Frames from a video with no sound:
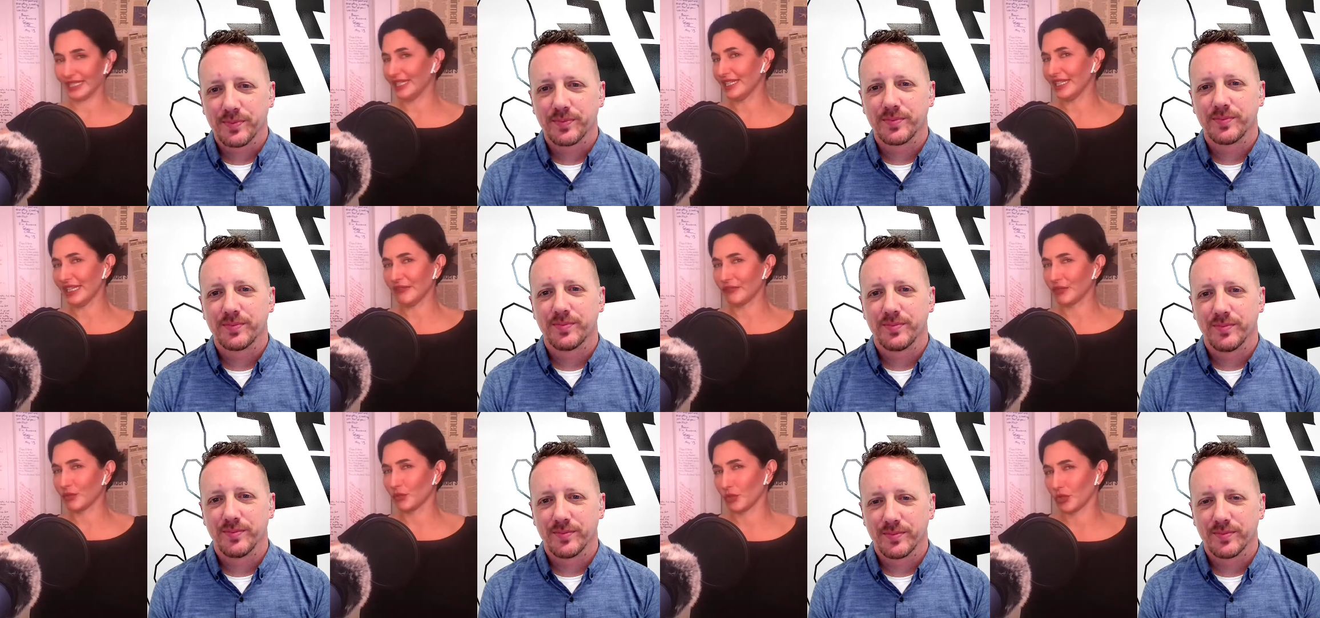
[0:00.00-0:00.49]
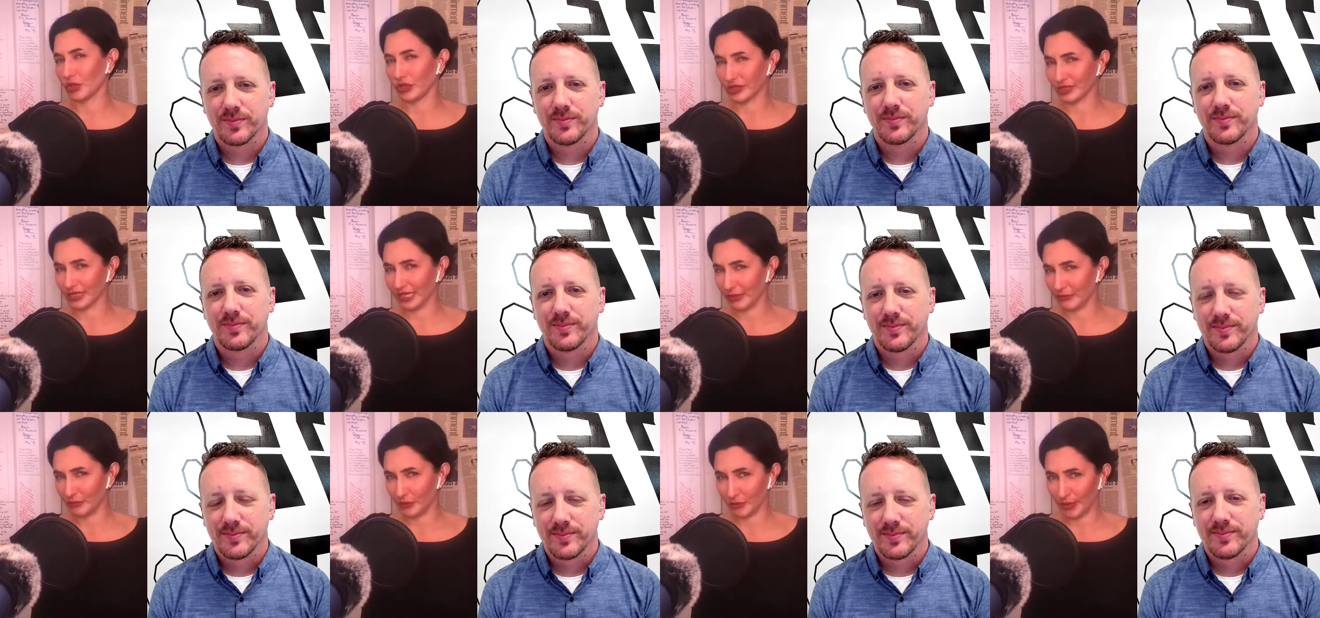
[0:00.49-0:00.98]
Speaker 1: I didn't have the word
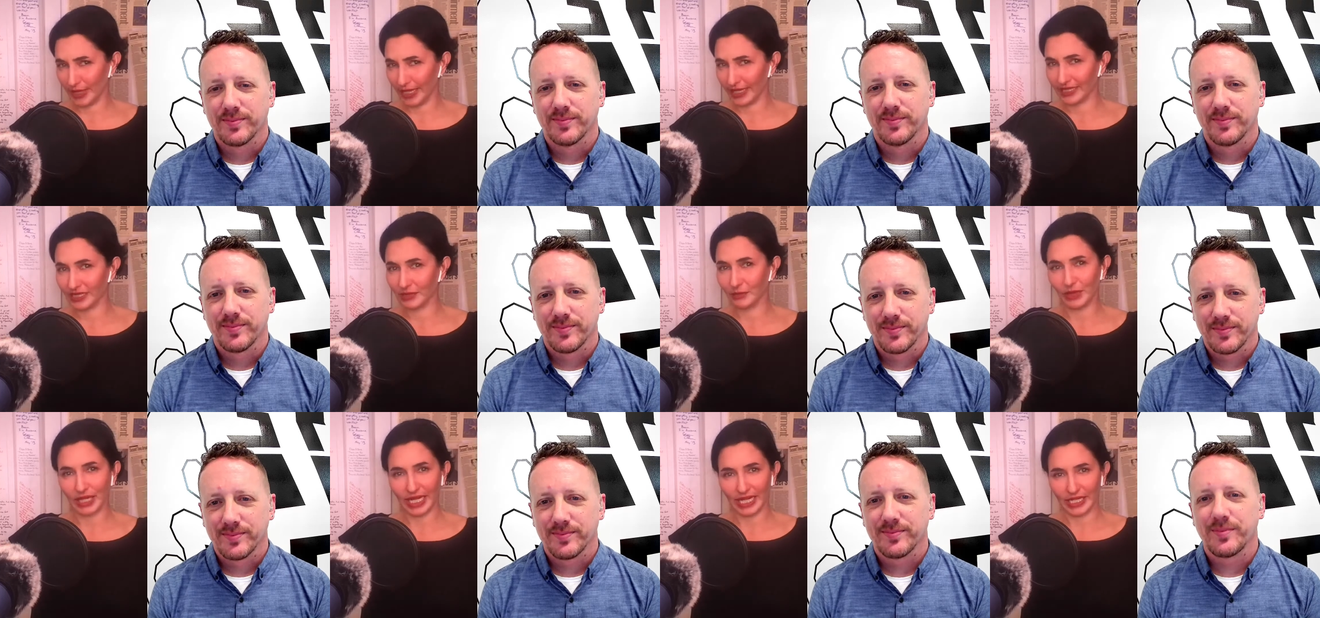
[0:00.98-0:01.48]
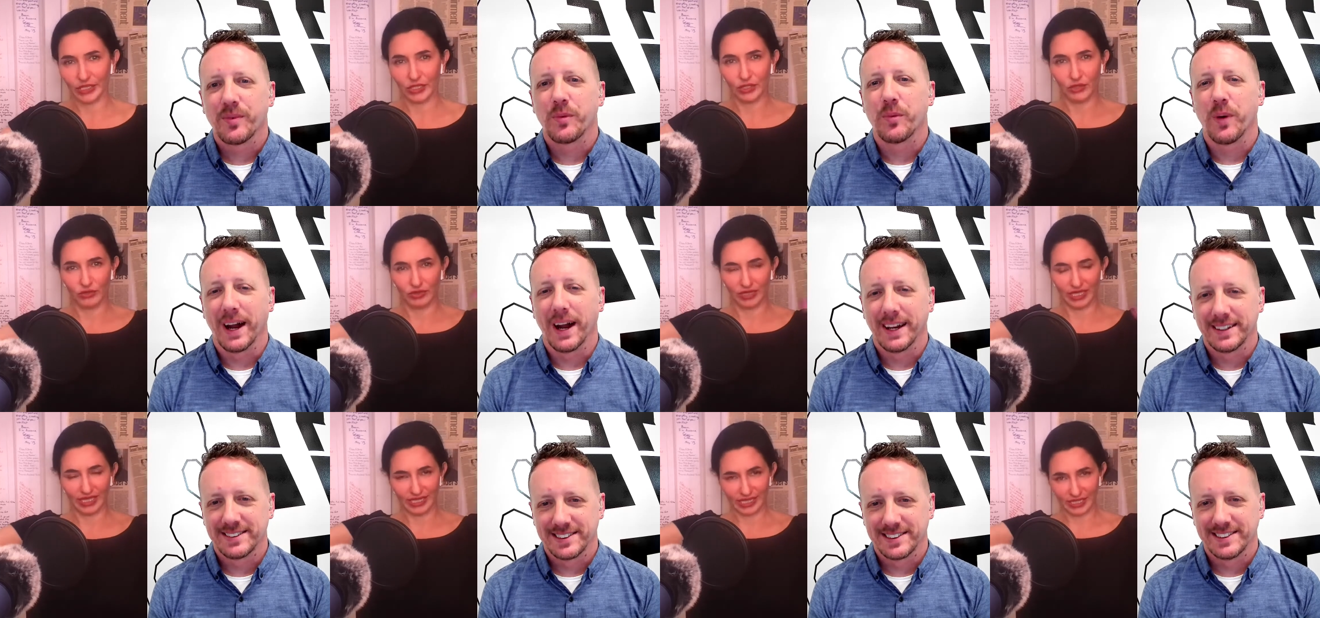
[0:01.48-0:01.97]
claim space, but I right.
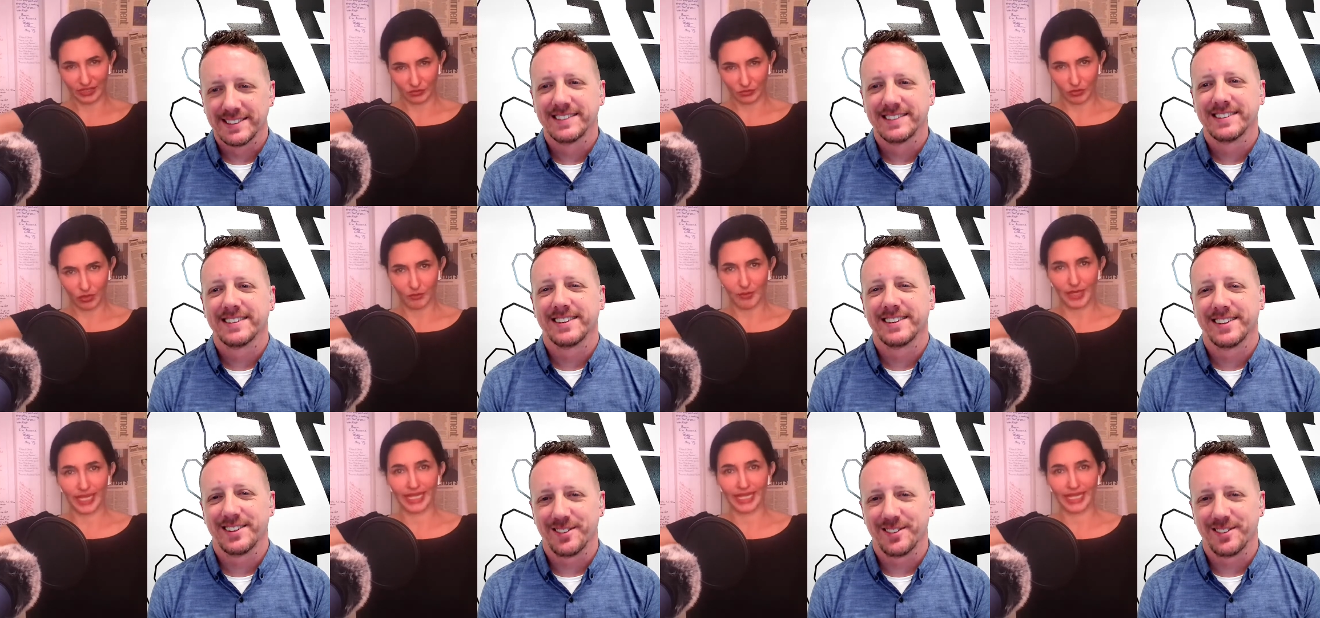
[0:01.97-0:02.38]
knew this is what